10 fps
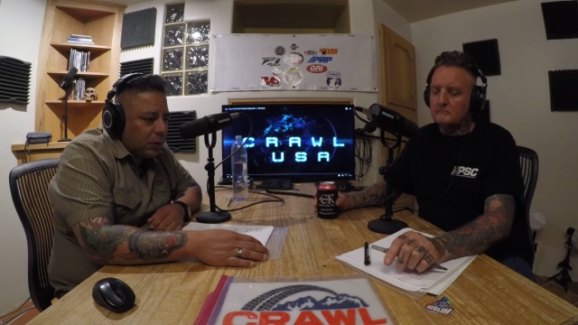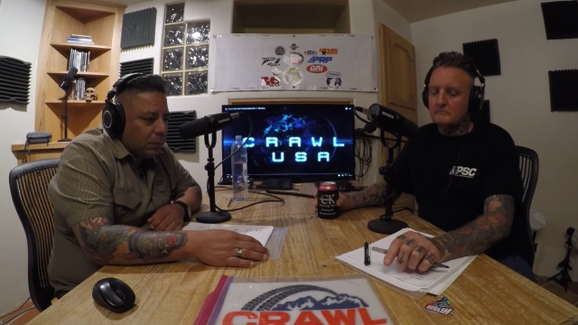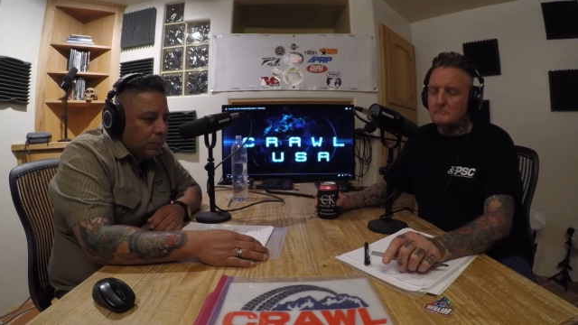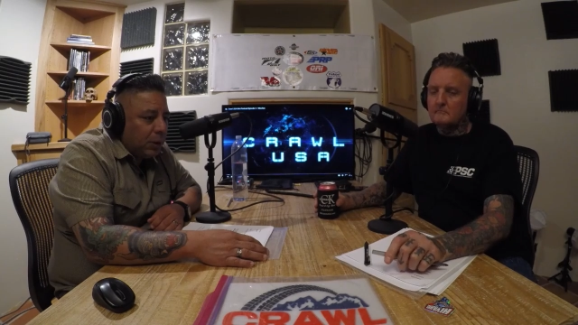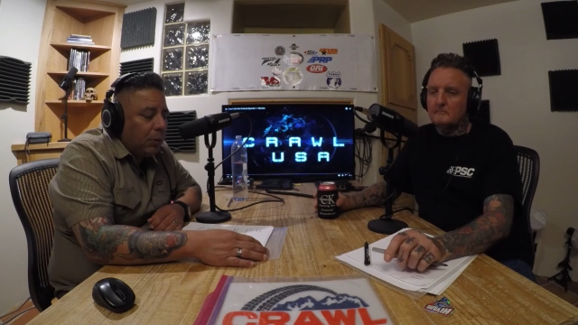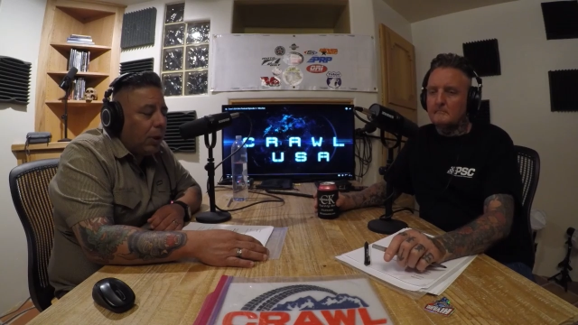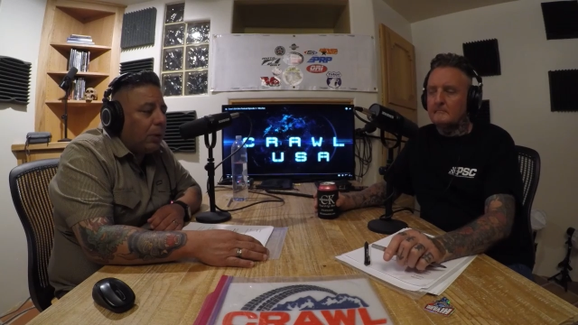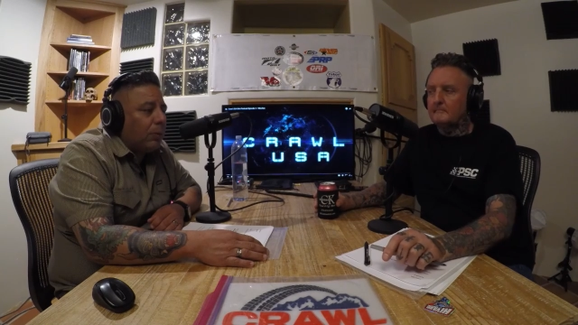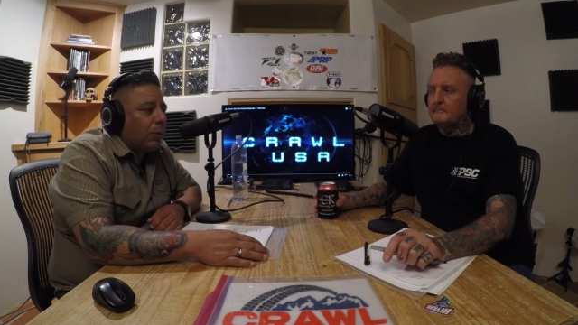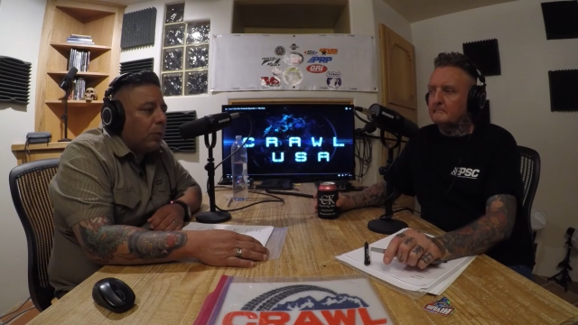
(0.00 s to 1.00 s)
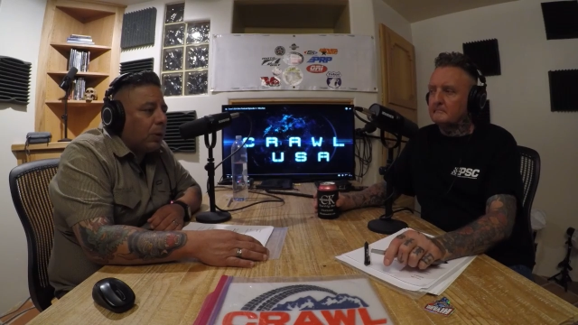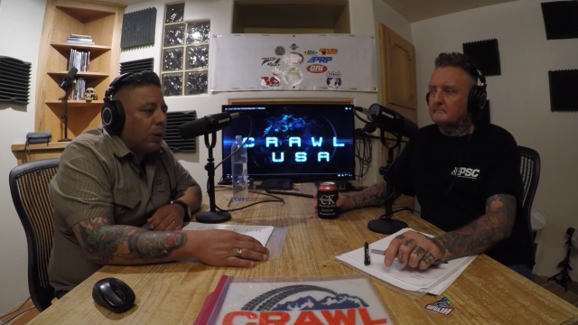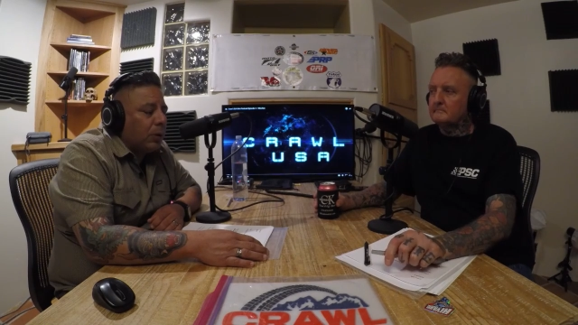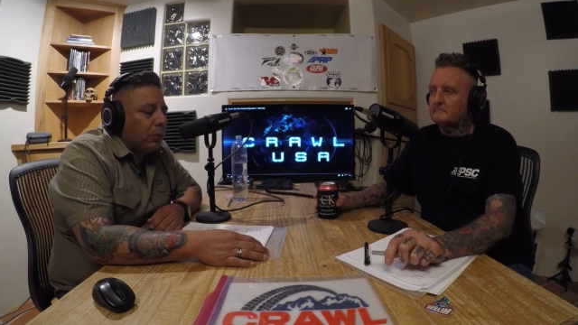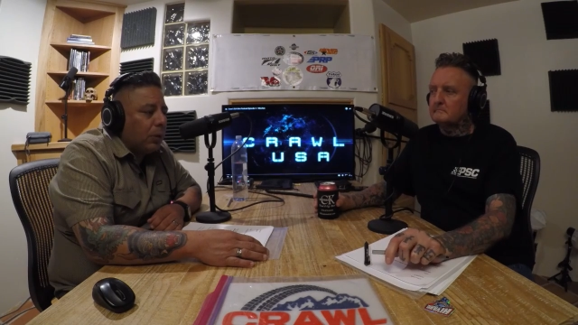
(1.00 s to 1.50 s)
Speaker 1: been great. We're
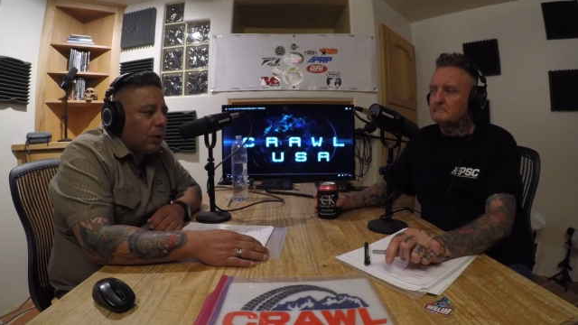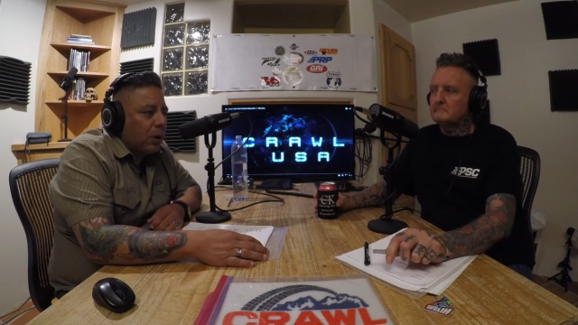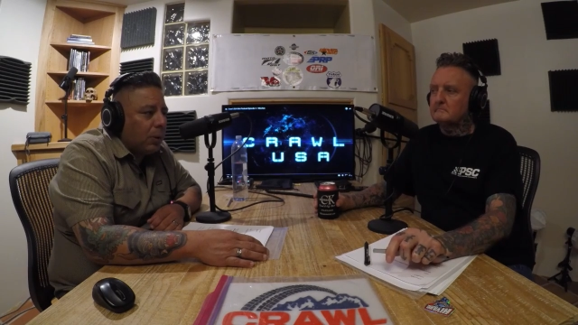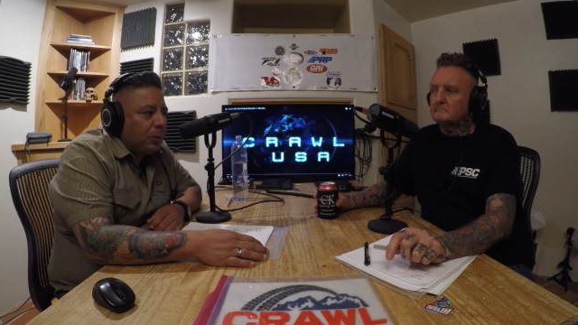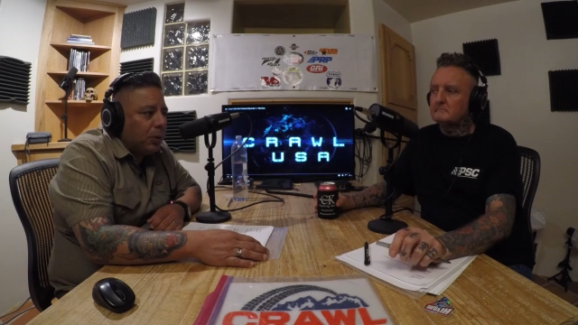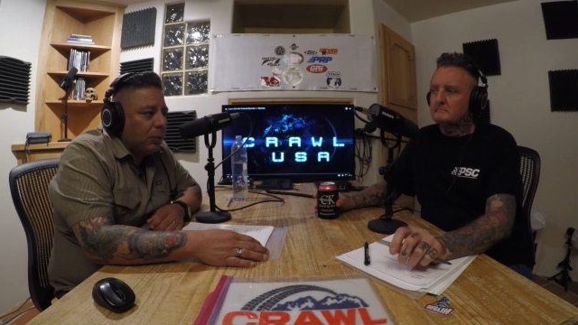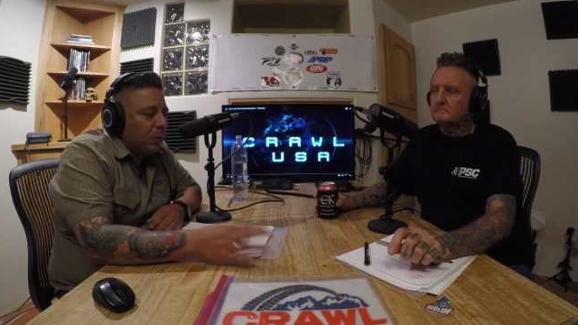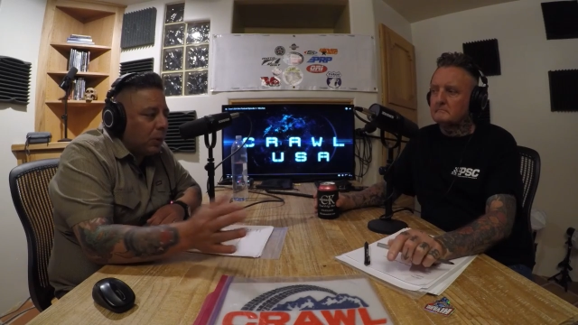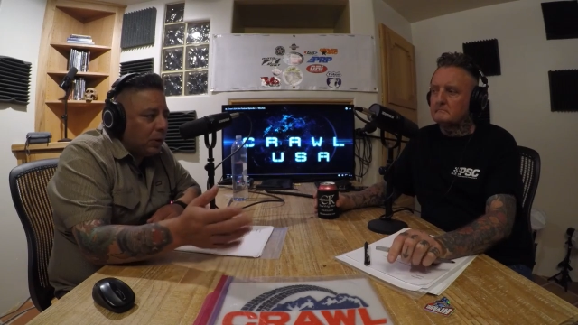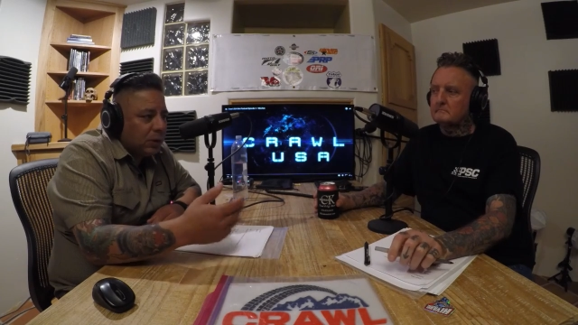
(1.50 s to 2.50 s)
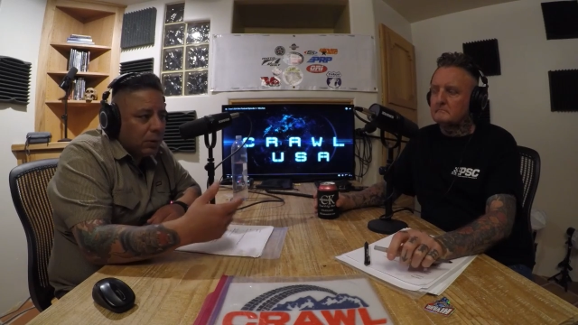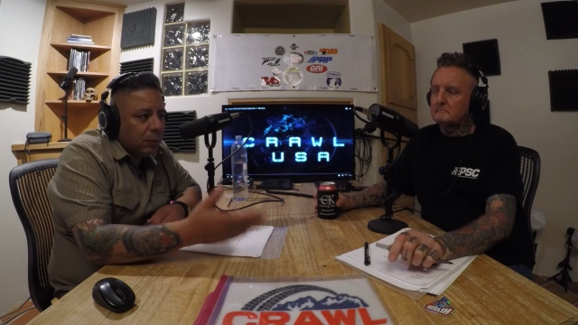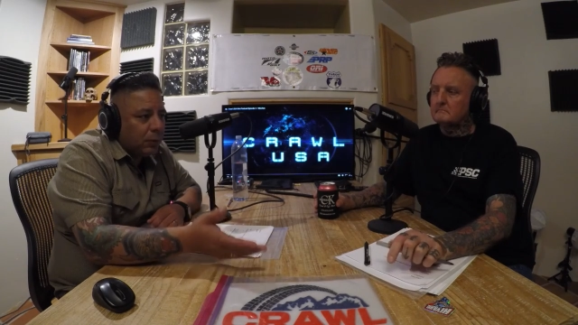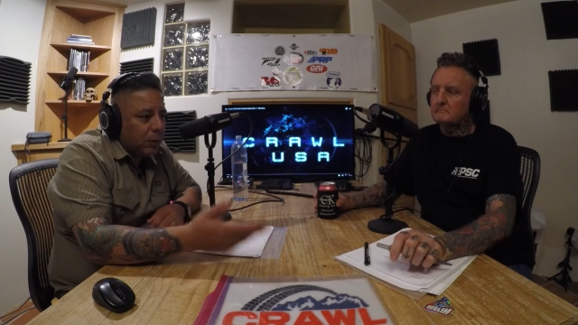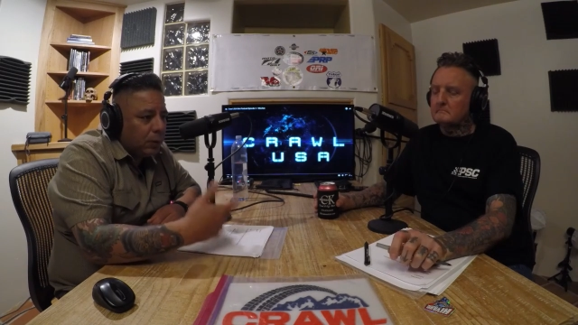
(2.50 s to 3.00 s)
working with a couple different ones. Some
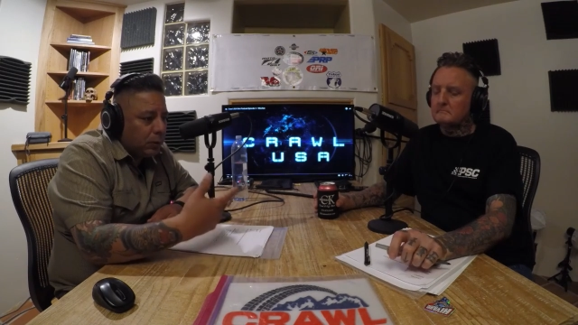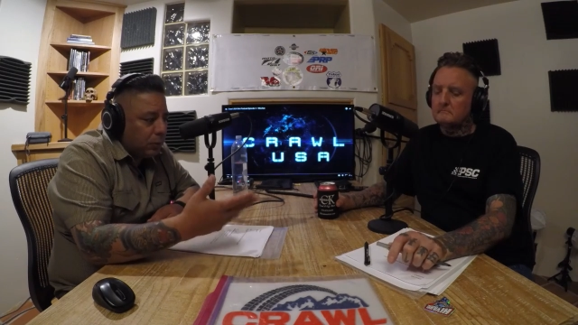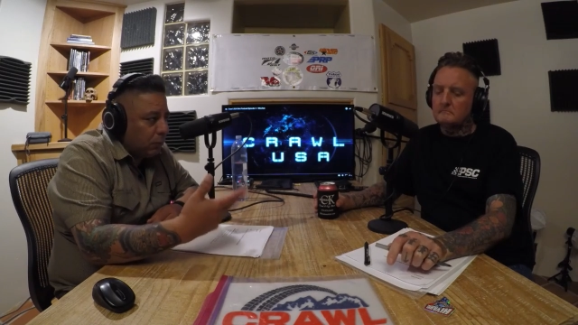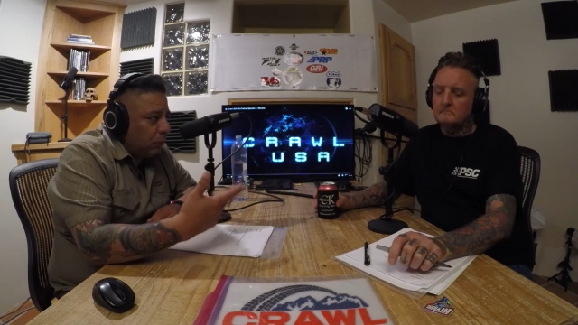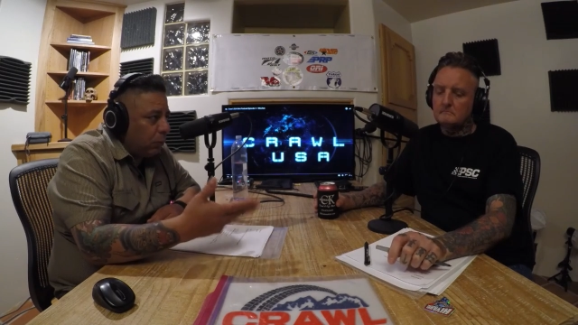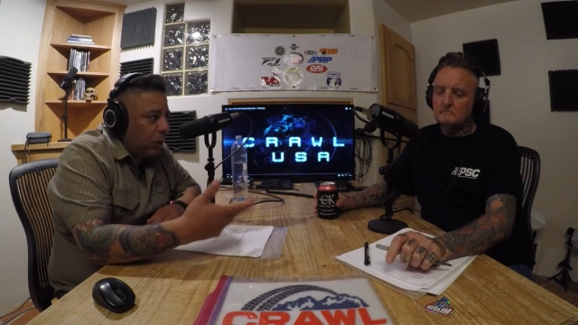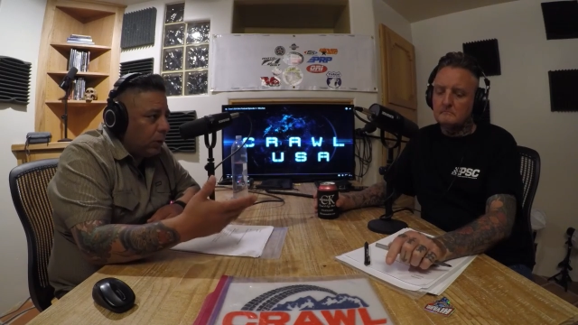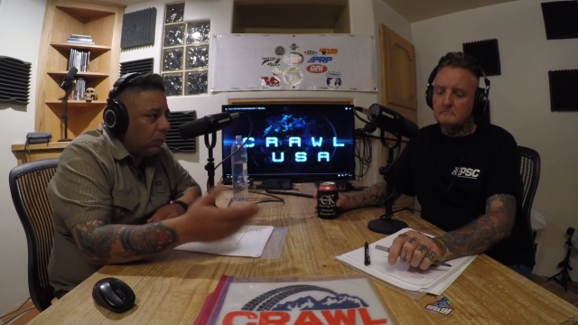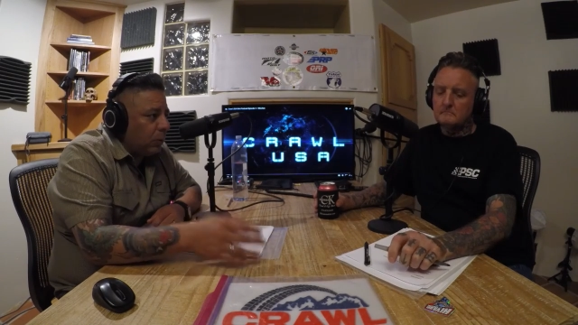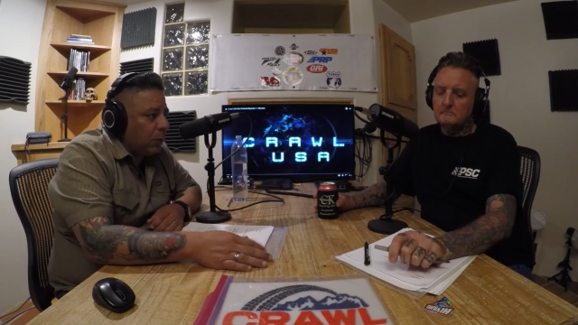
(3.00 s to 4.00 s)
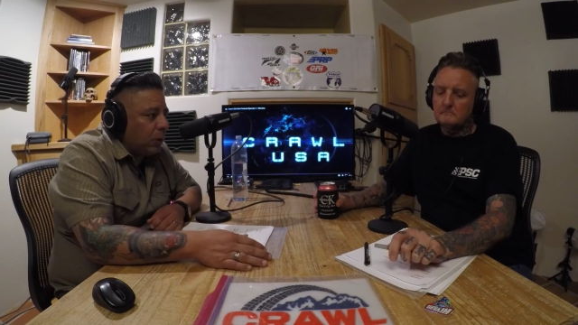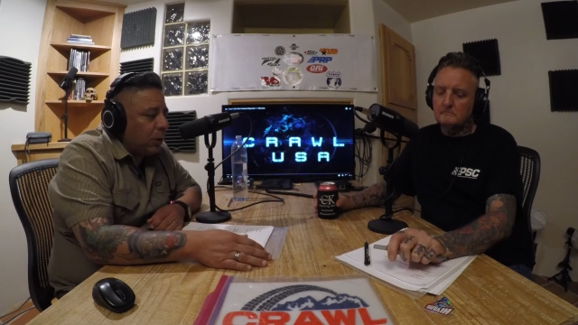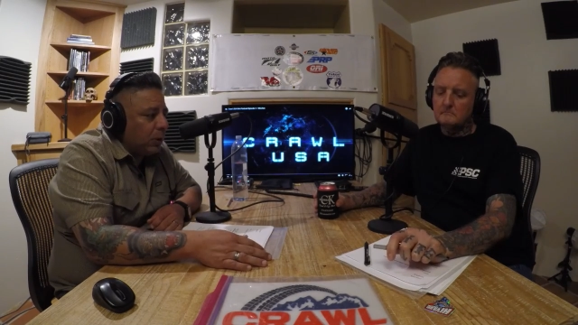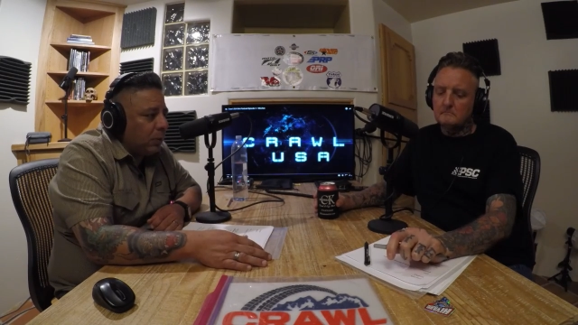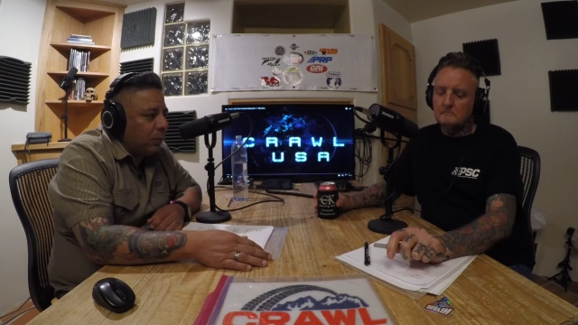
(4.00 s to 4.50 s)
of a, uh, you know, we're
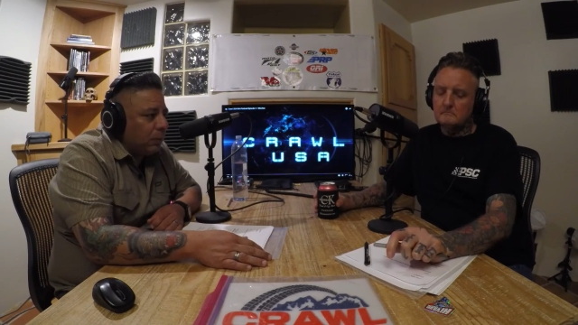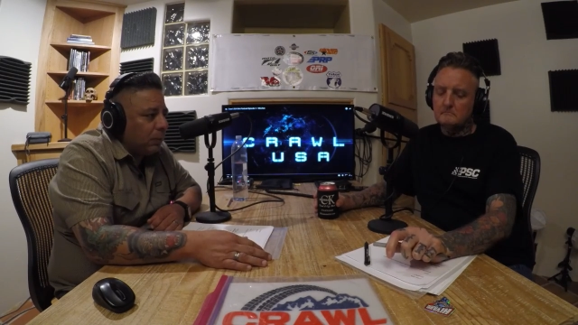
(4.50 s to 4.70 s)
working.